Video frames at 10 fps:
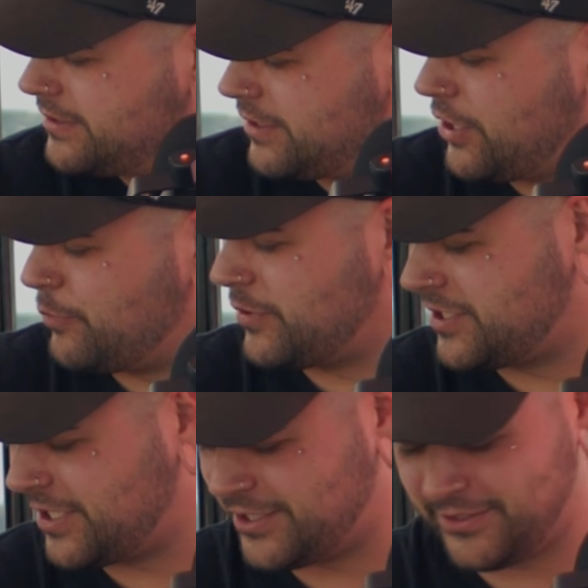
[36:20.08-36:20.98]

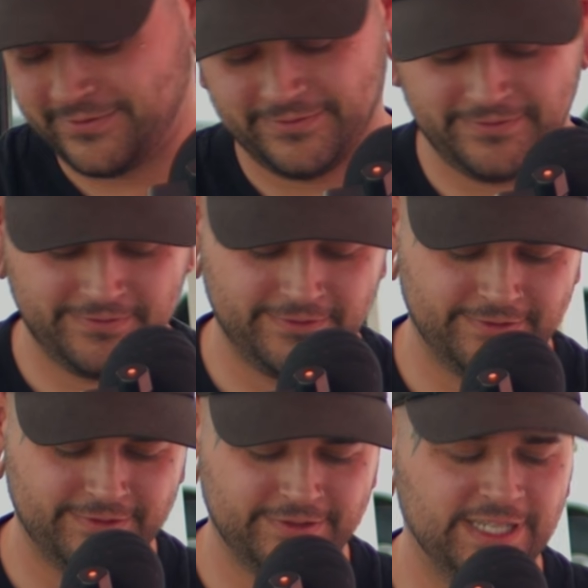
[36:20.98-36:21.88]
appreciate you.
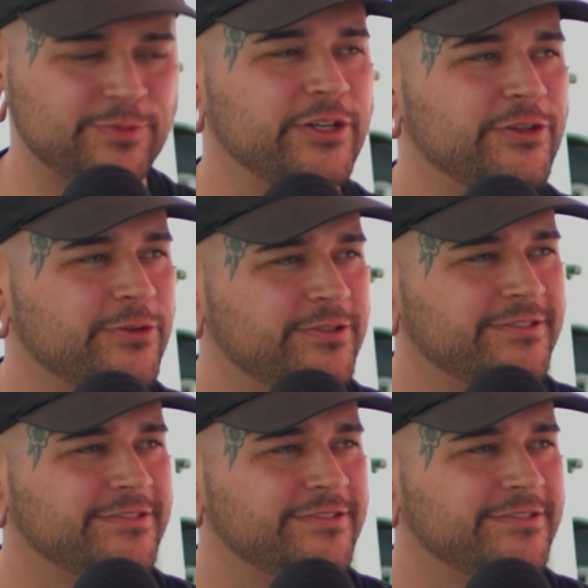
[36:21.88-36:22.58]
That's pretty cool.